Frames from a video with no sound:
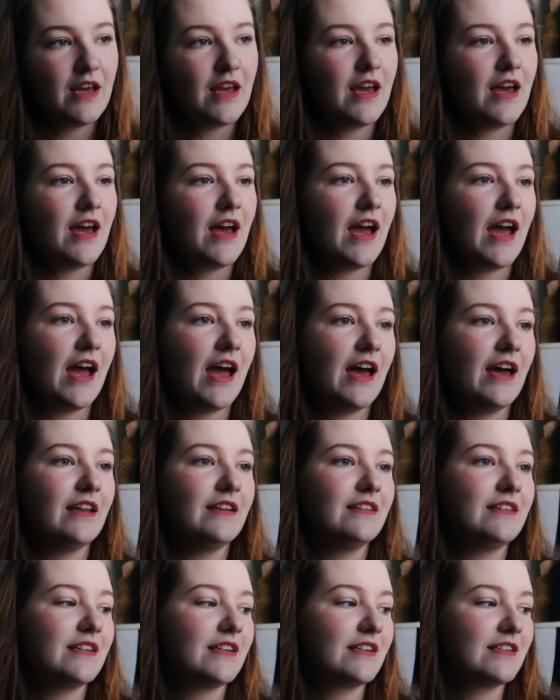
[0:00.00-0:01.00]

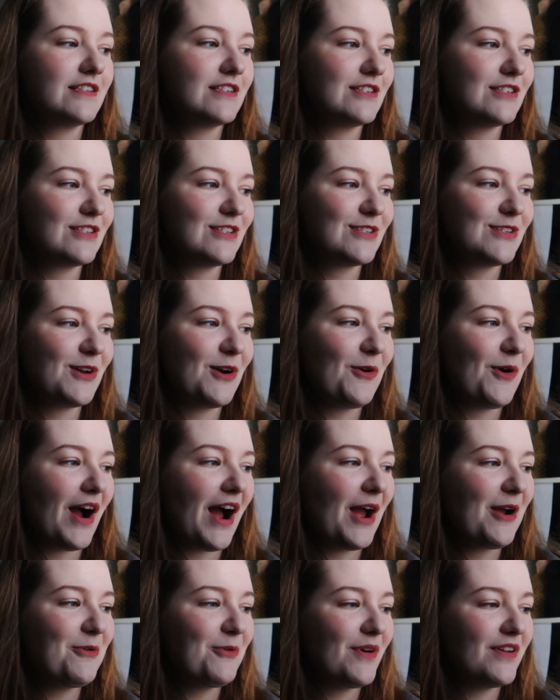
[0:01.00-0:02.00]
and so I
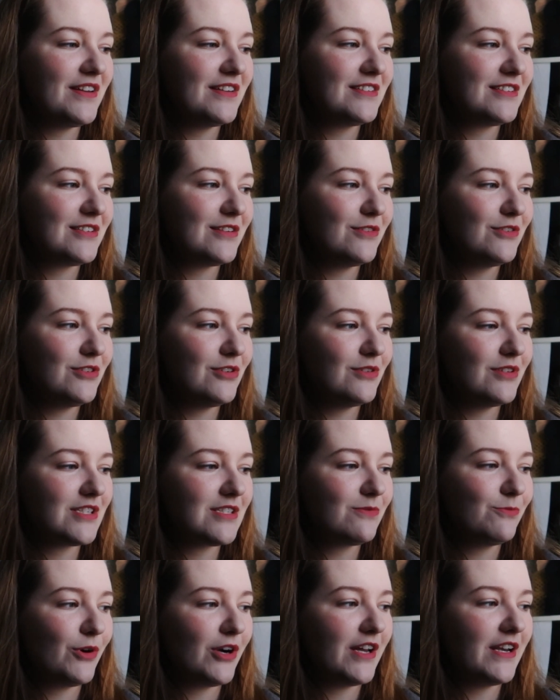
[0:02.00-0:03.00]
wanted to do this
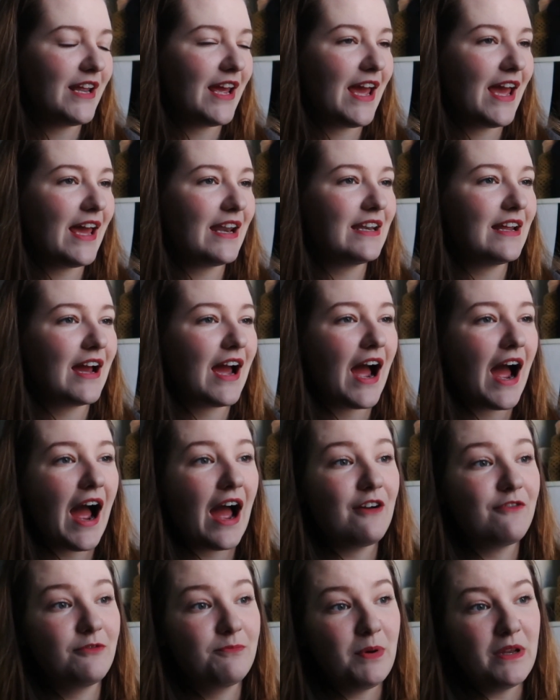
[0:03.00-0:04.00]
one, and
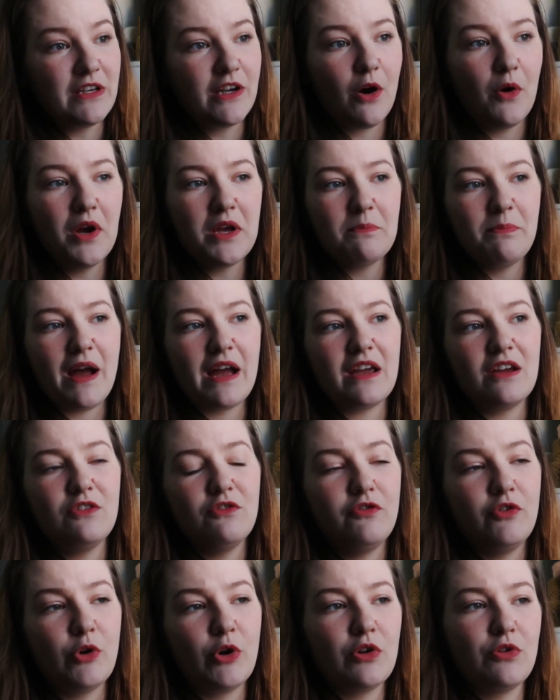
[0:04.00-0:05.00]
I've been going back and
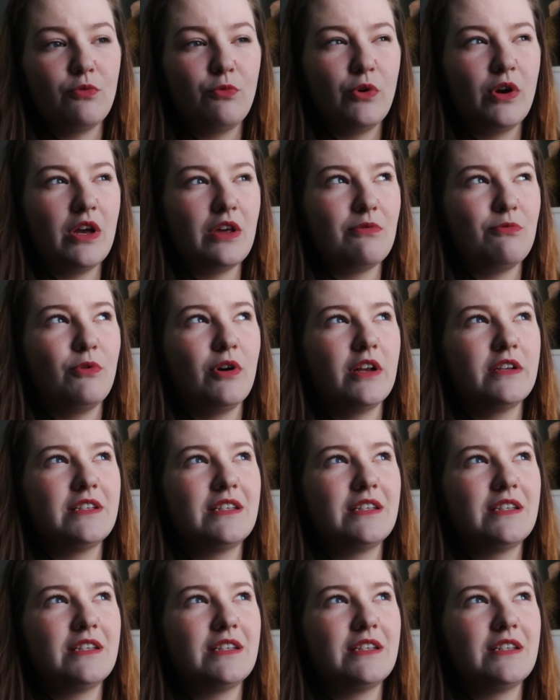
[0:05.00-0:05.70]
forth with what